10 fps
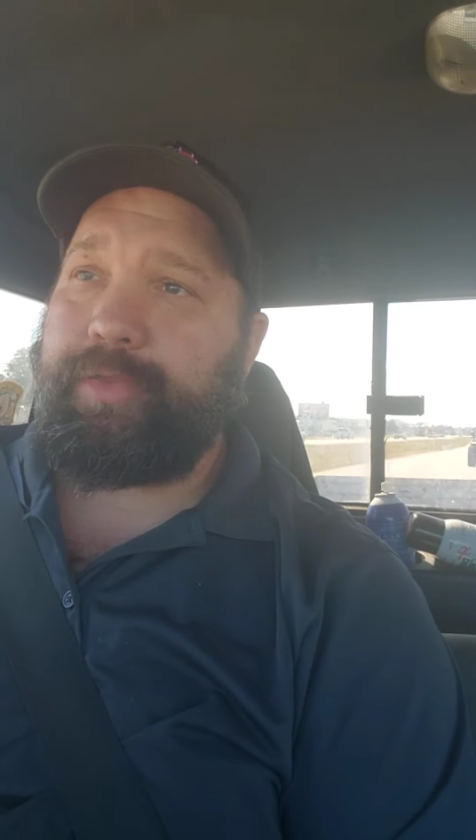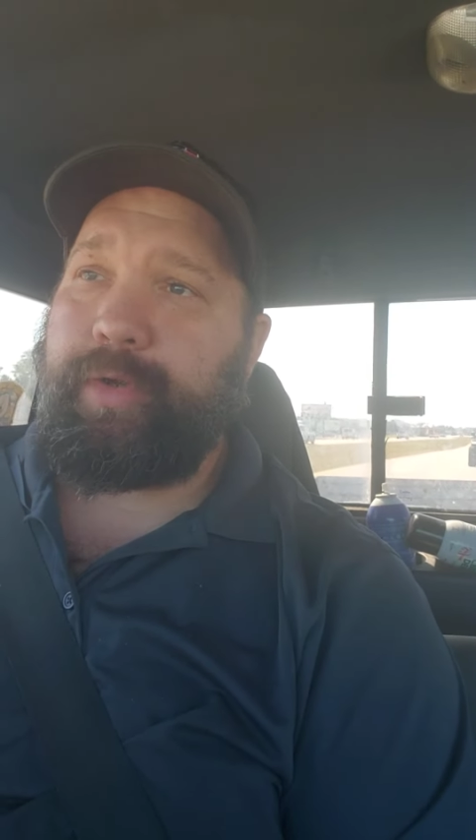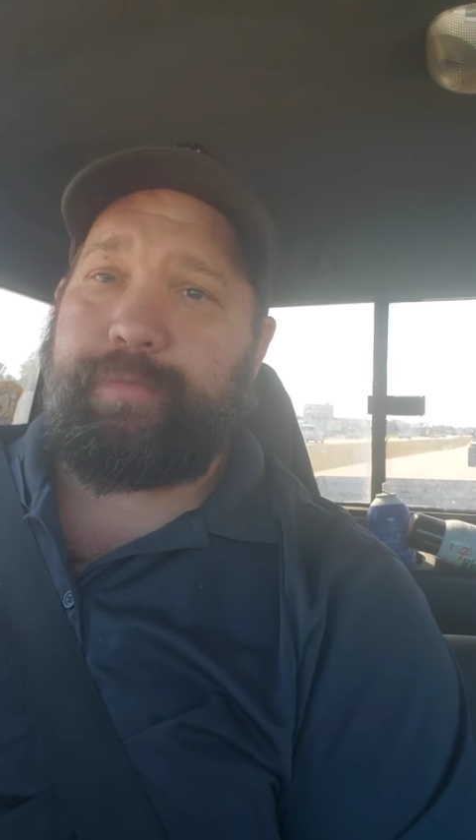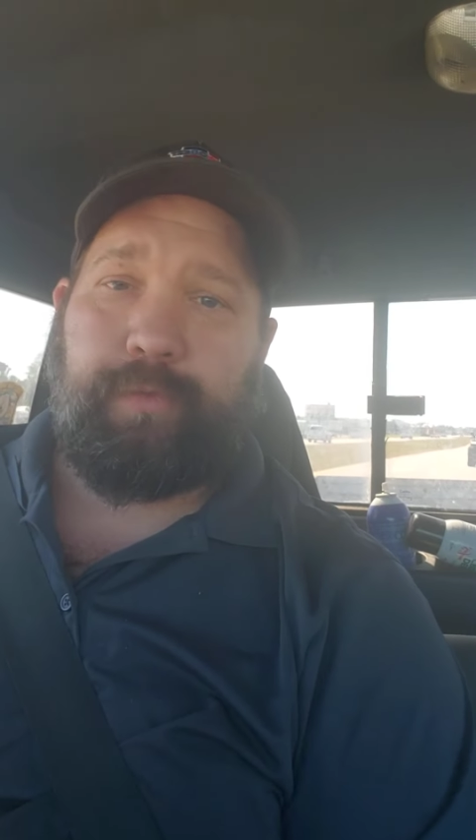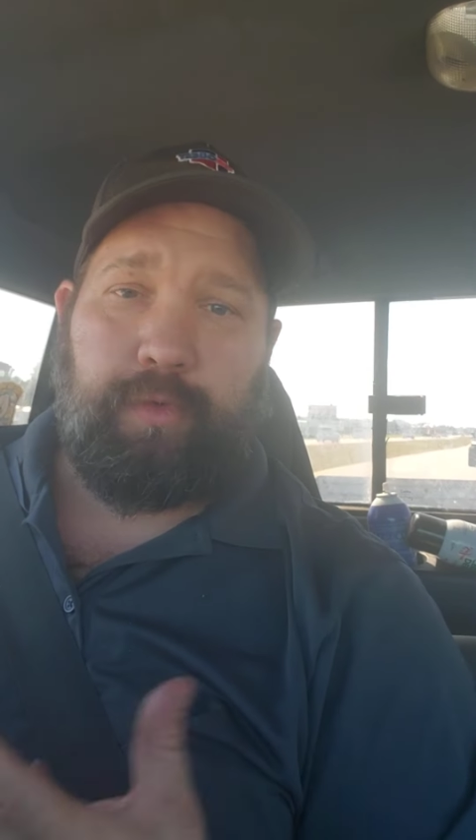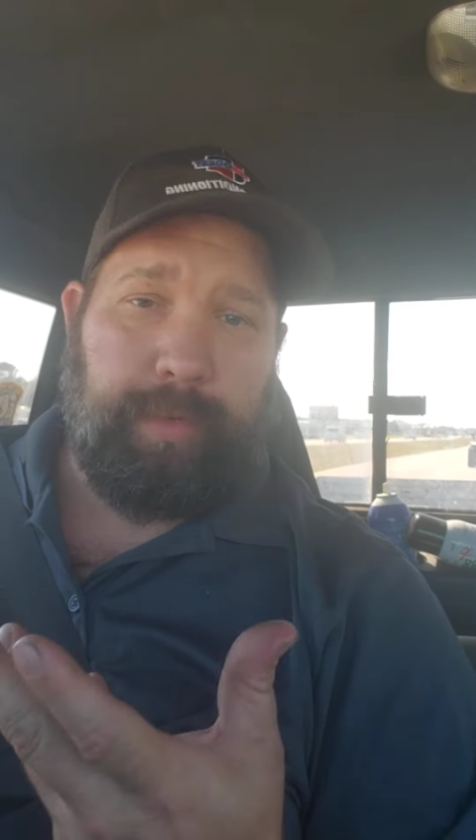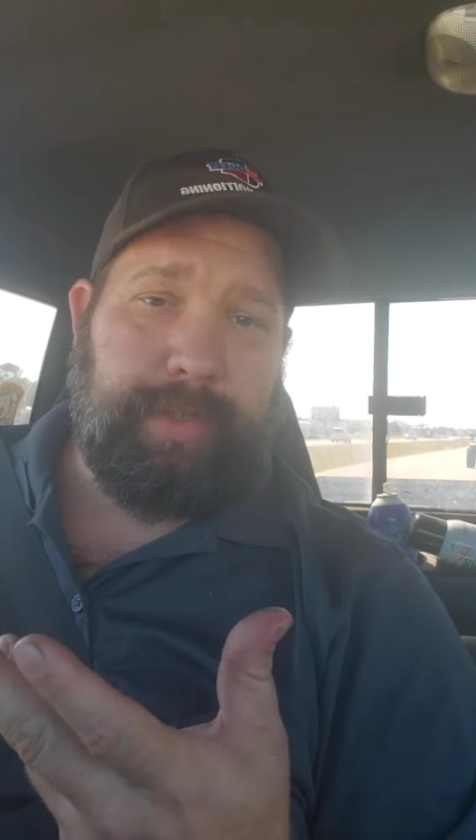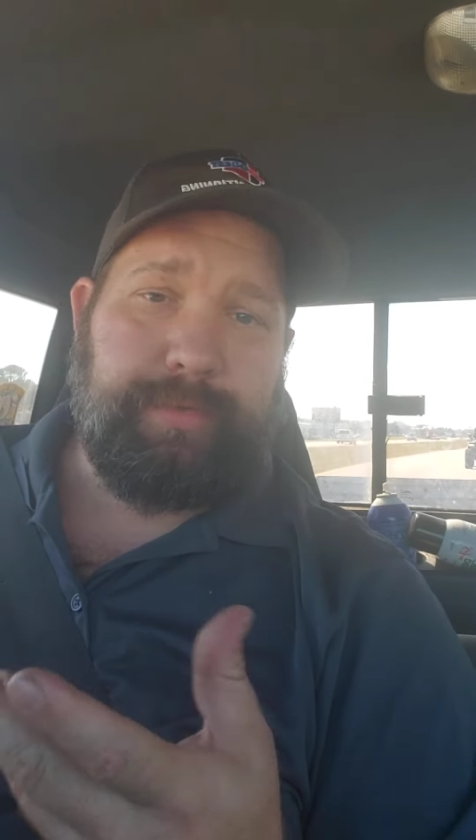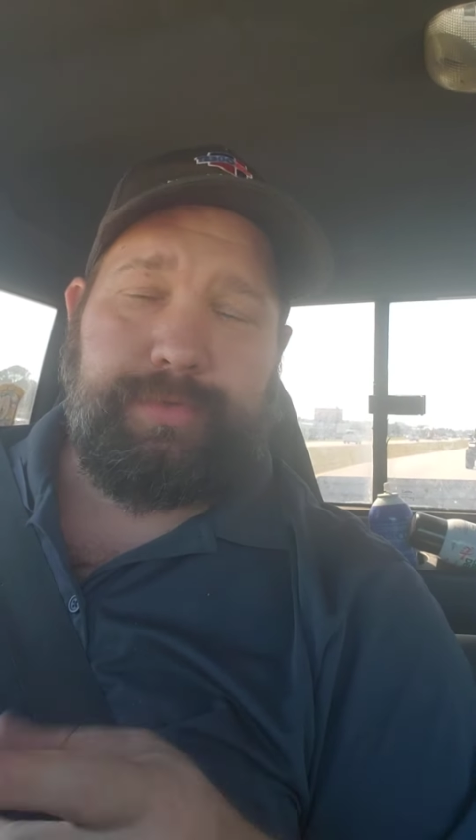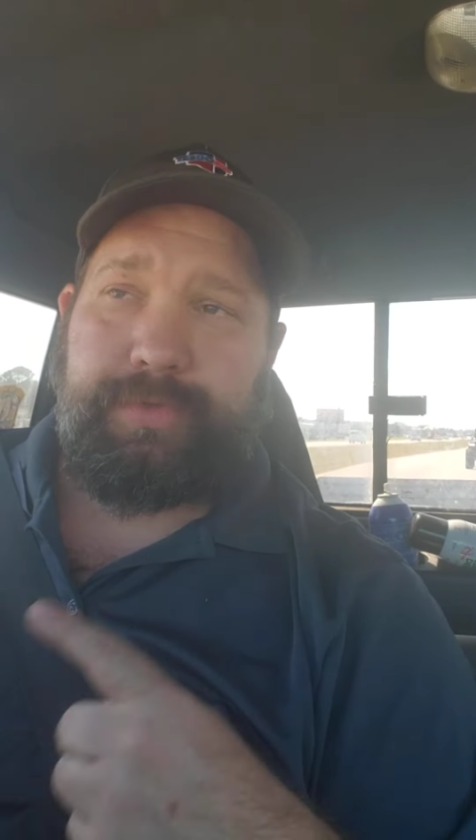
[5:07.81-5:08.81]
3 or 4
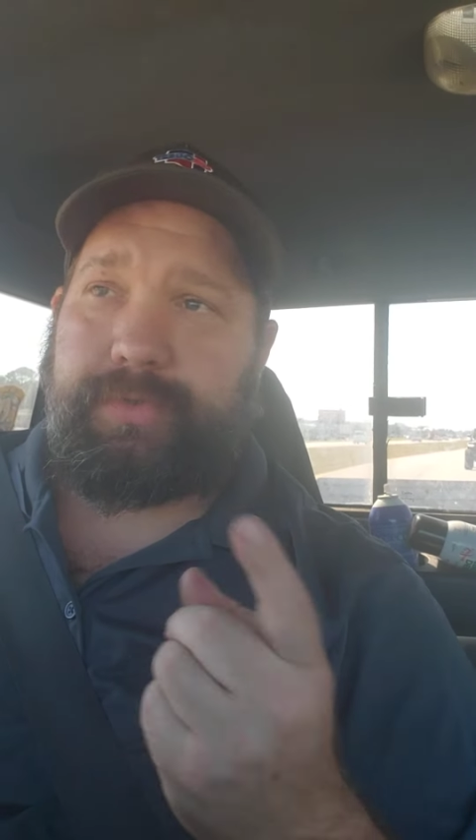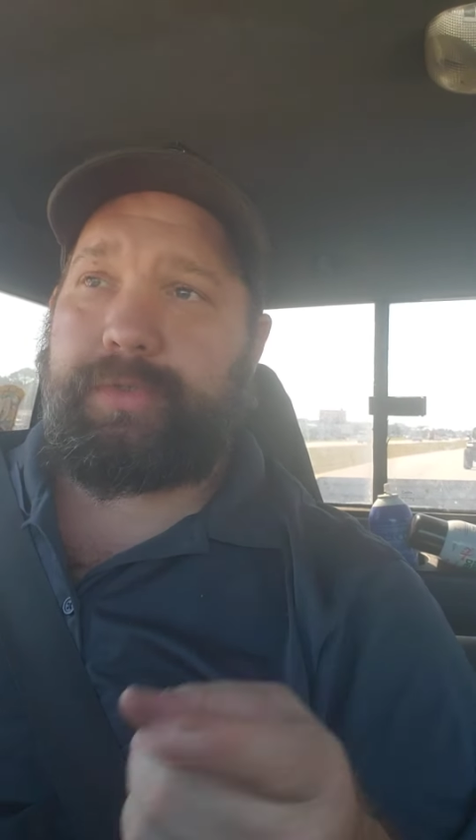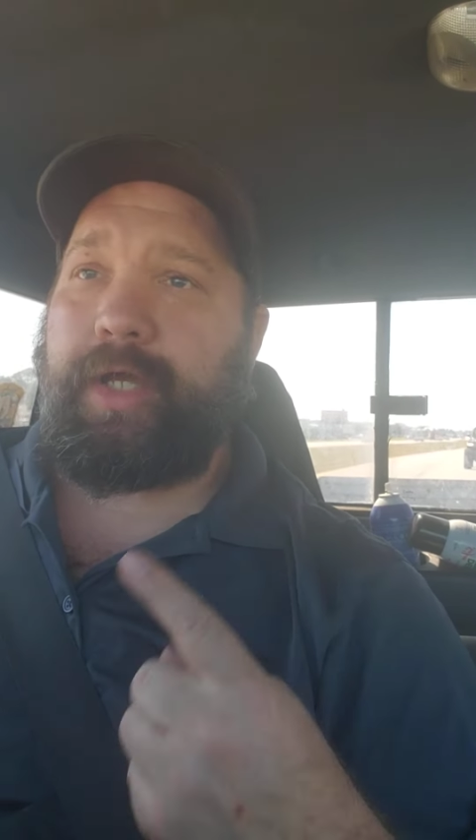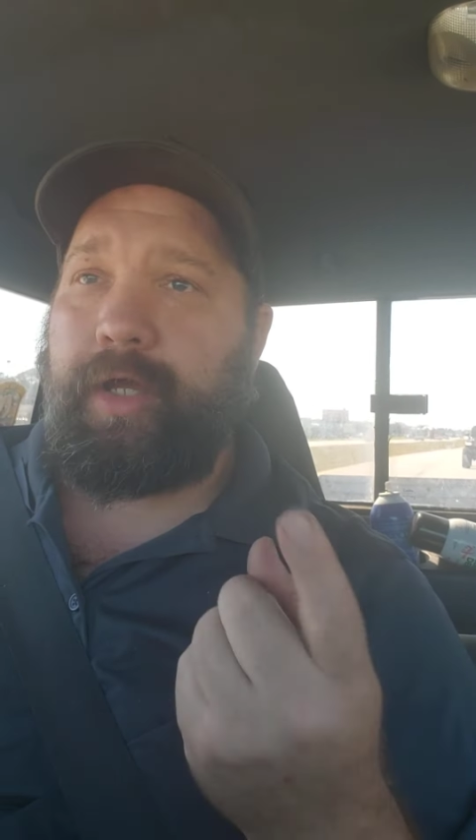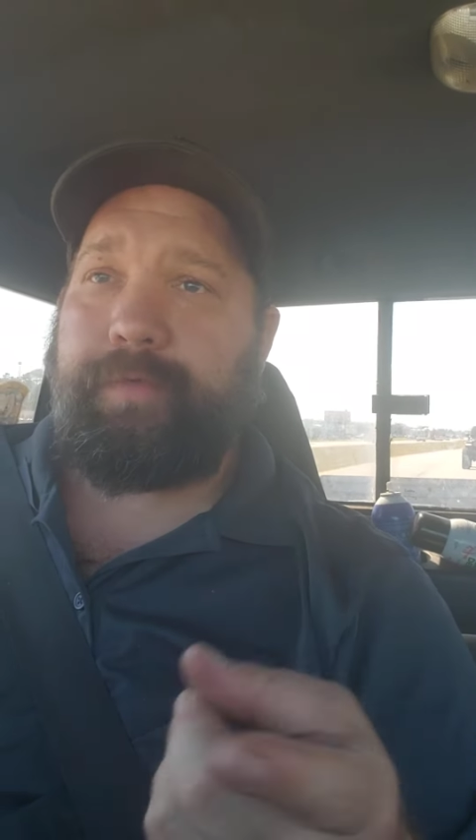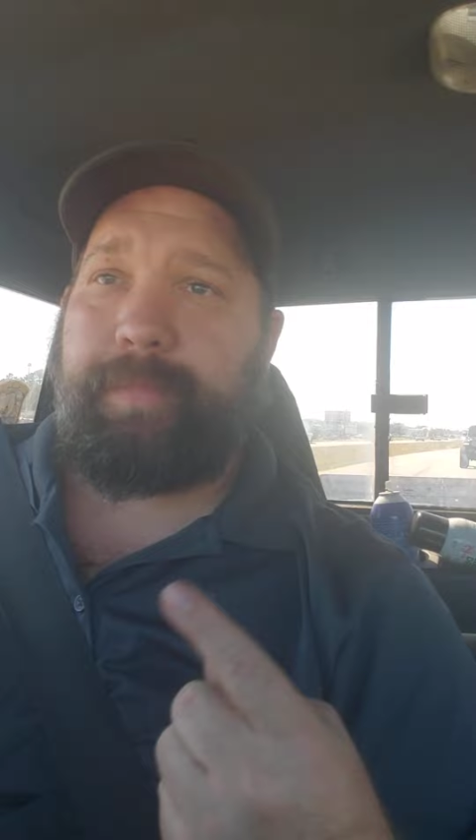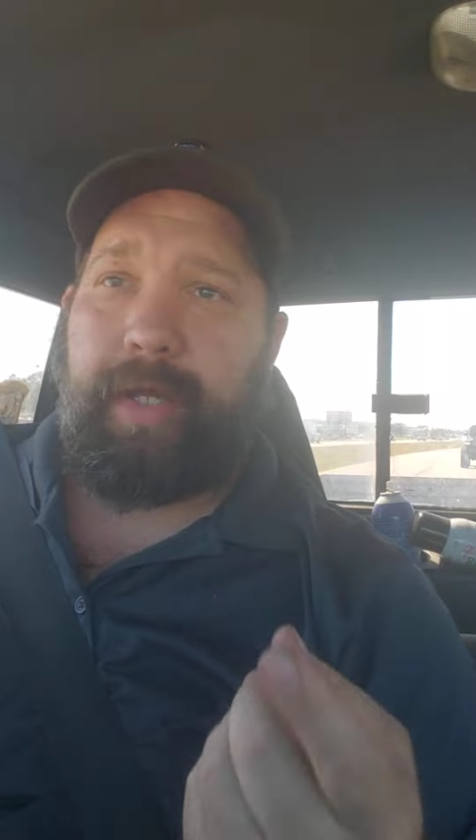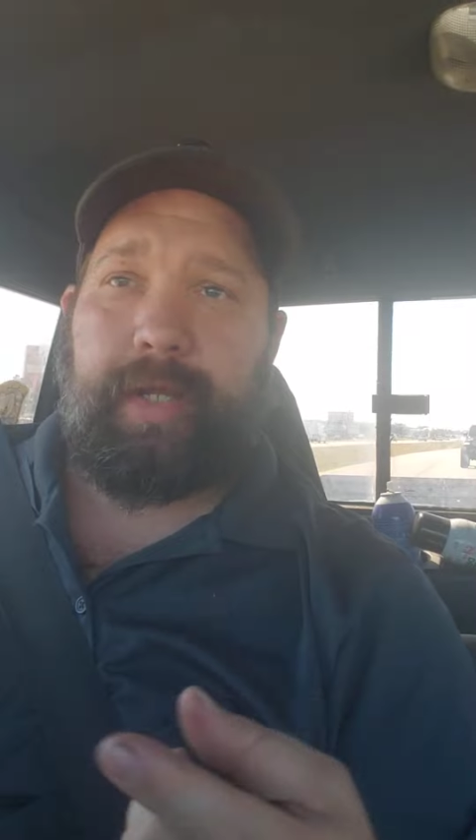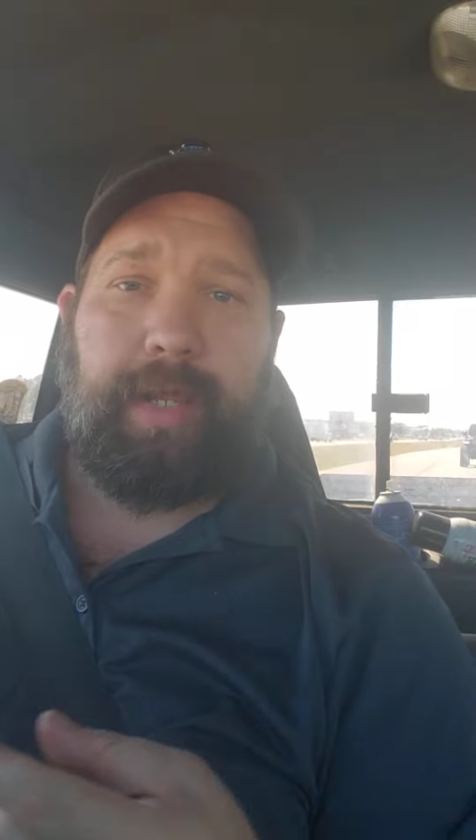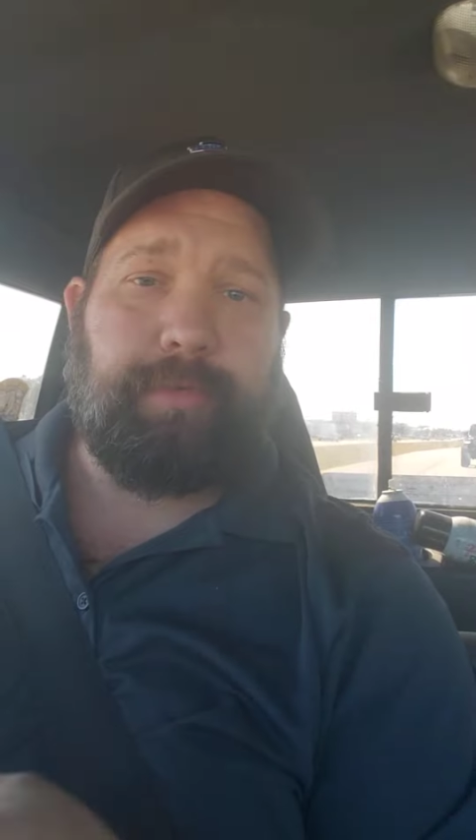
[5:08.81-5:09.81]
reels of my
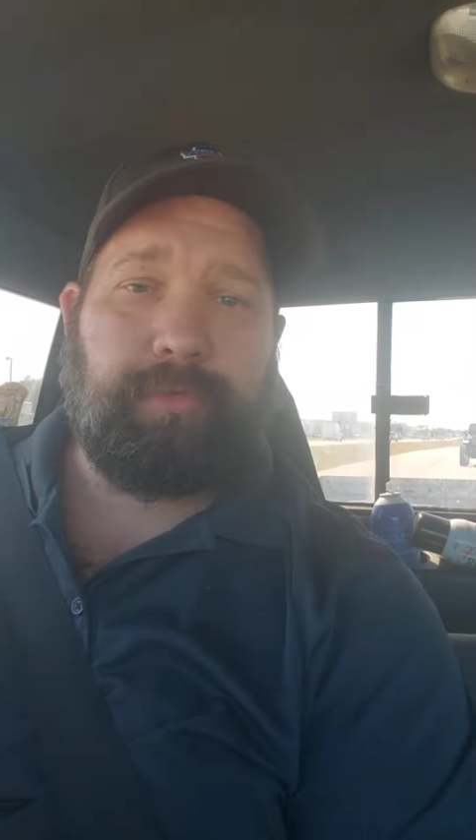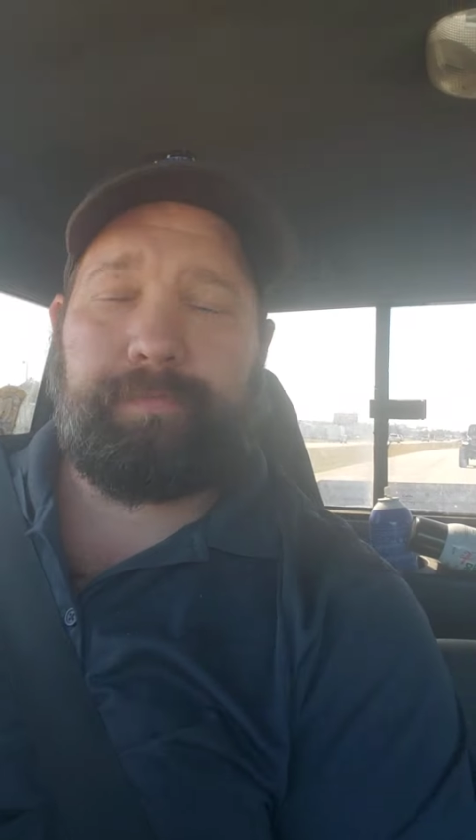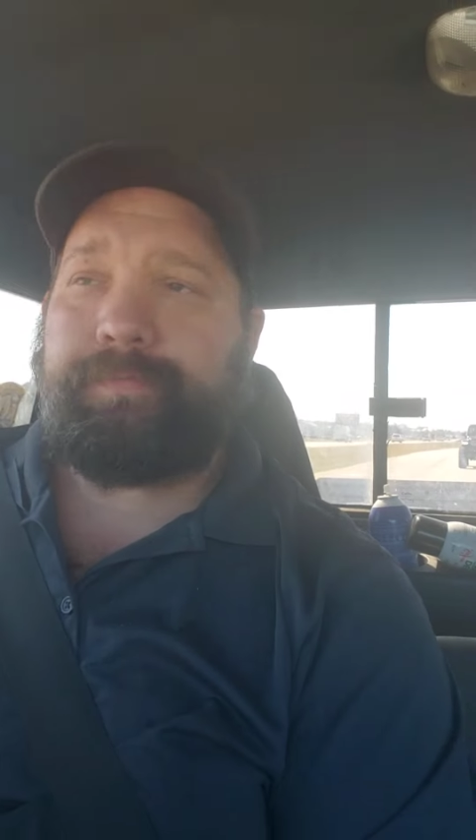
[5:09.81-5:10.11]
label.